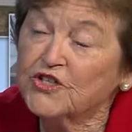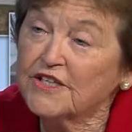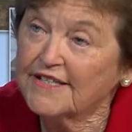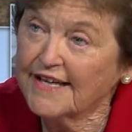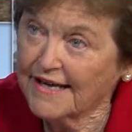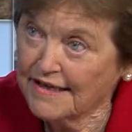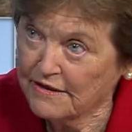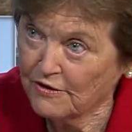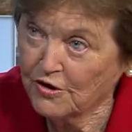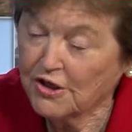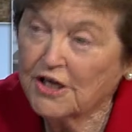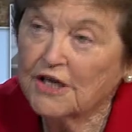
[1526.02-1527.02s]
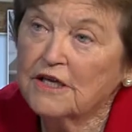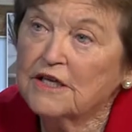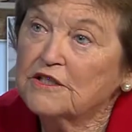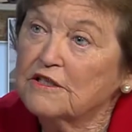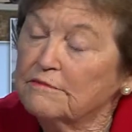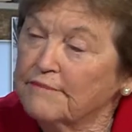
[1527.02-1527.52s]
together
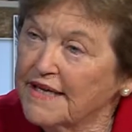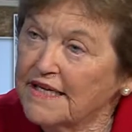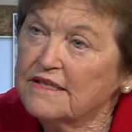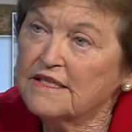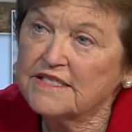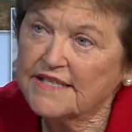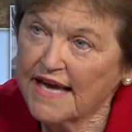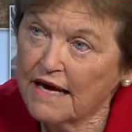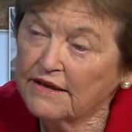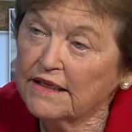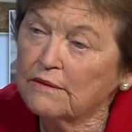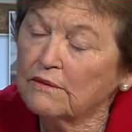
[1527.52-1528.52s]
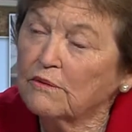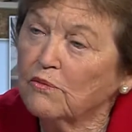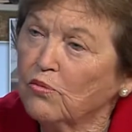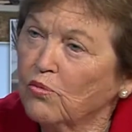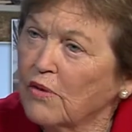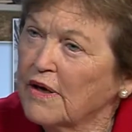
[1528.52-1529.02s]
to make this county
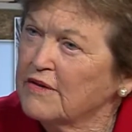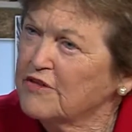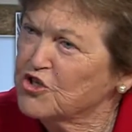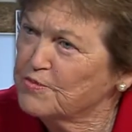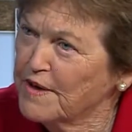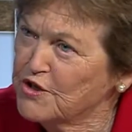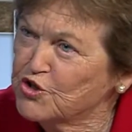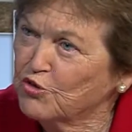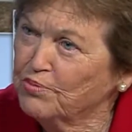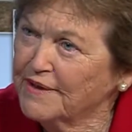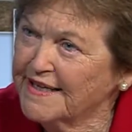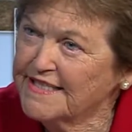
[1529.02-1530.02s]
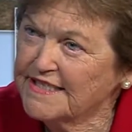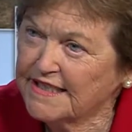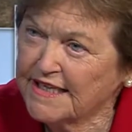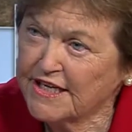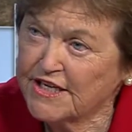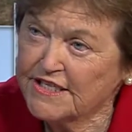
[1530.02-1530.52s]
the special place it
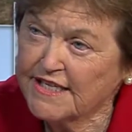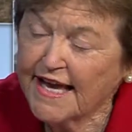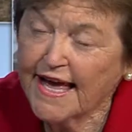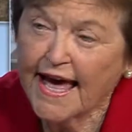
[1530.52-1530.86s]
is.